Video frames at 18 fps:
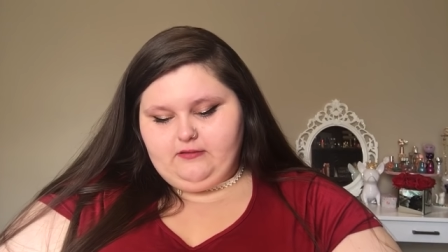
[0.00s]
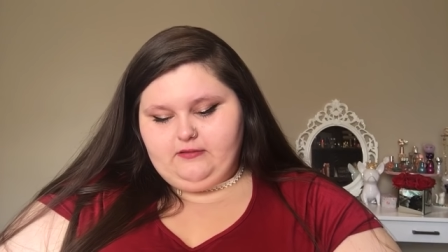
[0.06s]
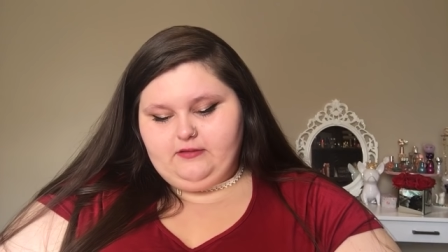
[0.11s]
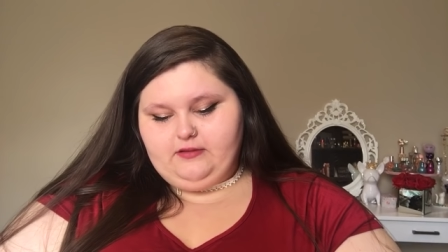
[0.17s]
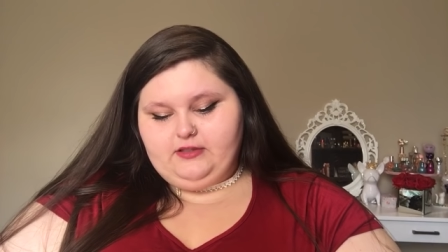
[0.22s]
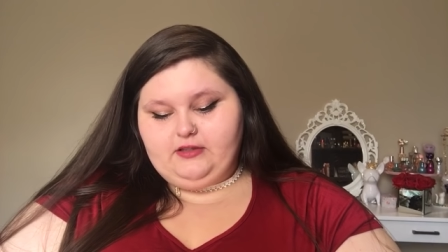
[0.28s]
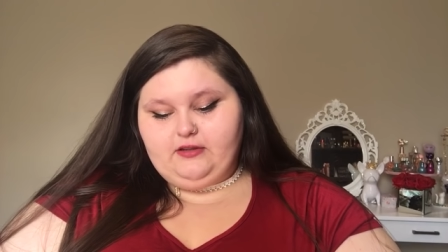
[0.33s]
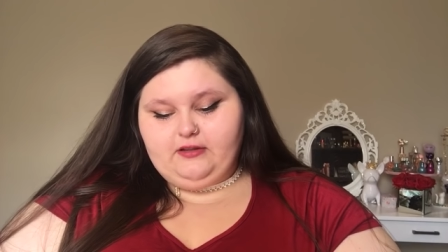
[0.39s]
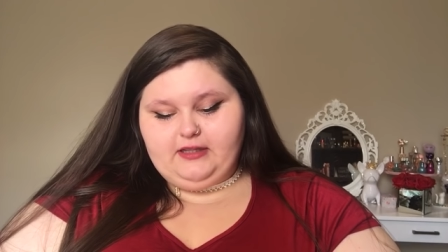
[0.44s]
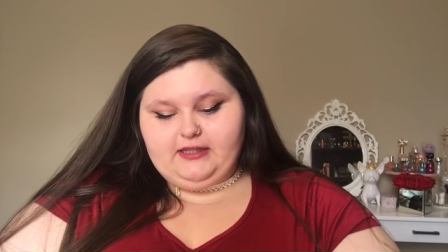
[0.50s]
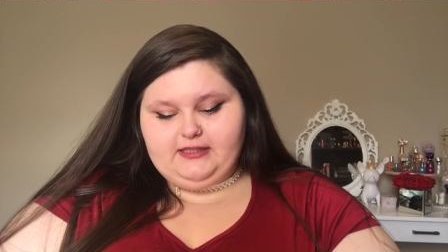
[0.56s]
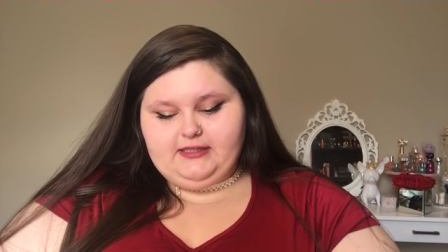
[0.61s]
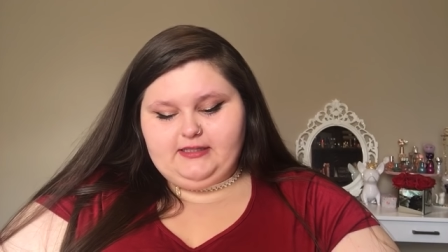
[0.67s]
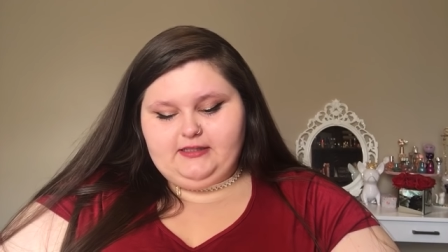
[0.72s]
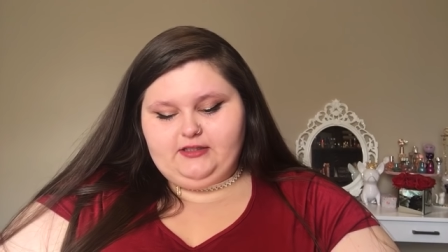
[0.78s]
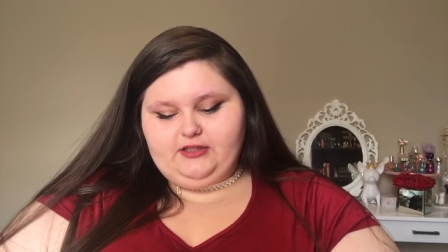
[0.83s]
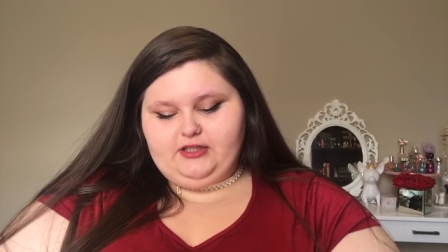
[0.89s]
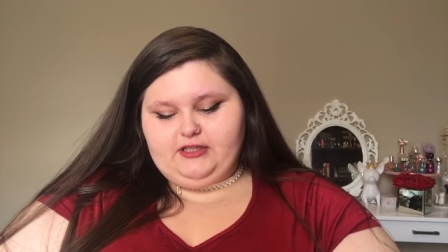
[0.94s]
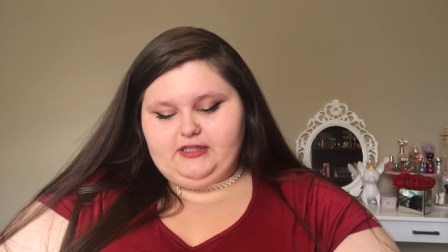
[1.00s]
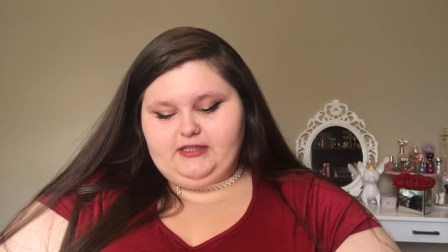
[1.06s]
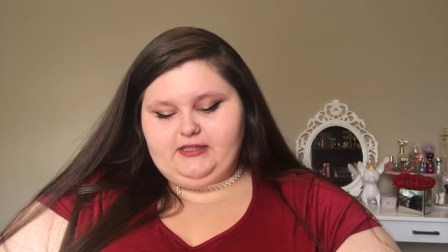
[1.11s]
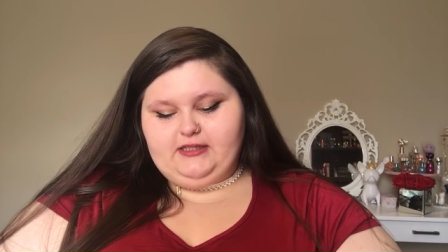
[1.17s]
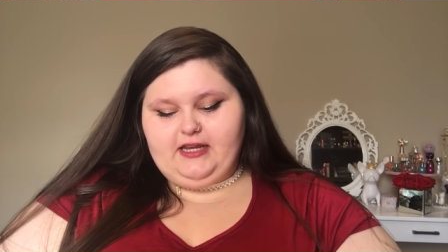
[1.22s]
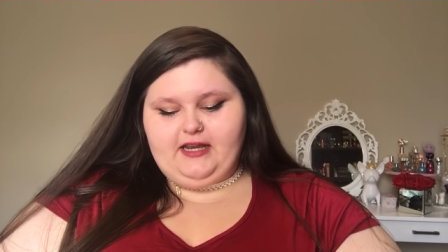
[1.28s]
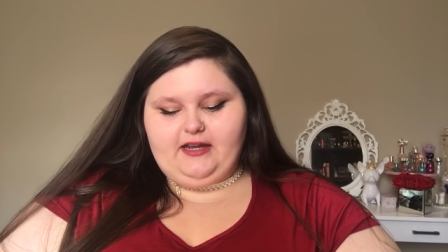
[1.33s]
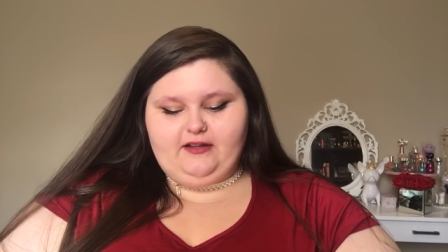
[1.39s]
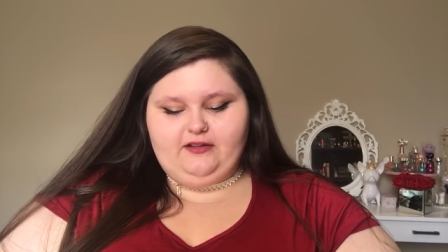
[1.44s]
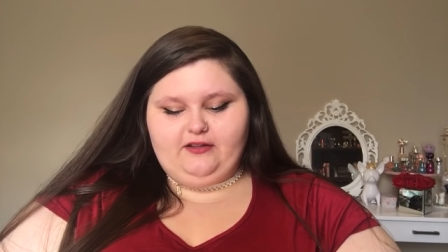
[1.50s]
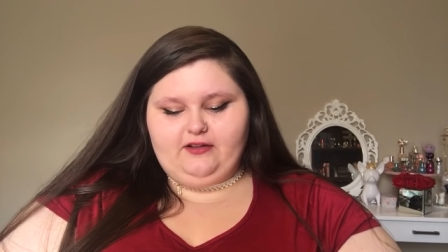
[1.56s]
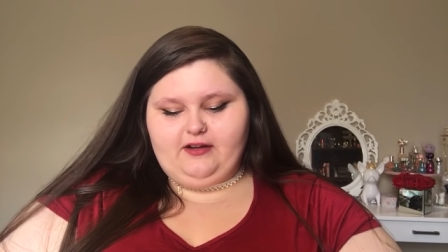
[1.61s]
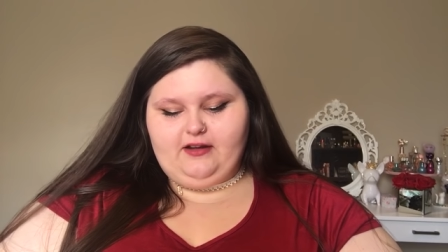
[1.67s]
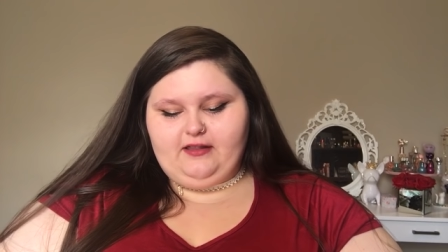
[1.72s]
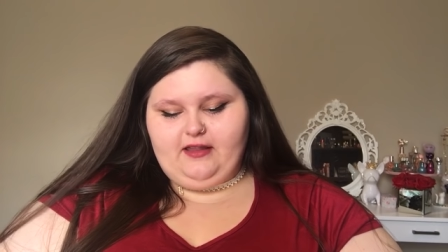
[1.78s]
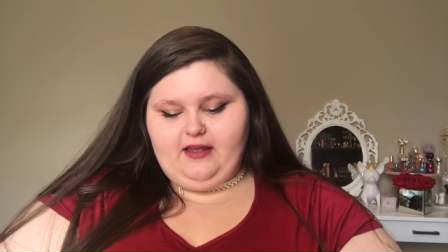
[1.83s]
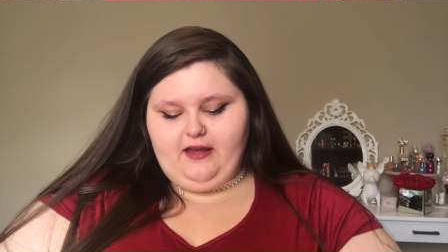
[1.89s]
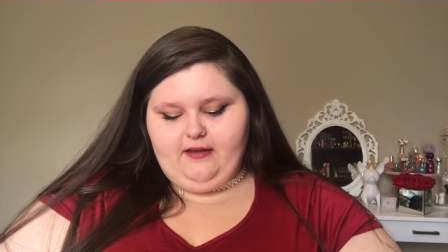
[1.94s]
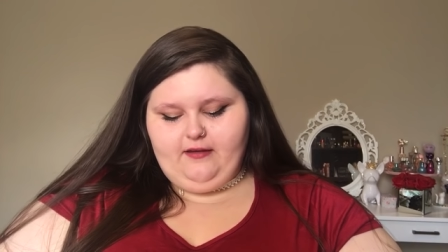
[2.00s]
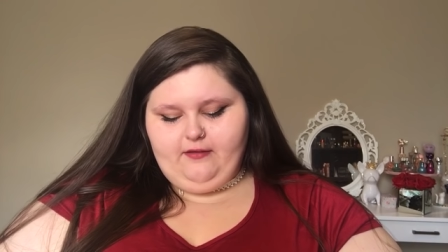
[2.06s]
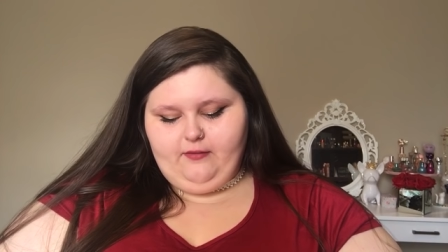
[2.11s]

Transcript: So let's just take a look at that.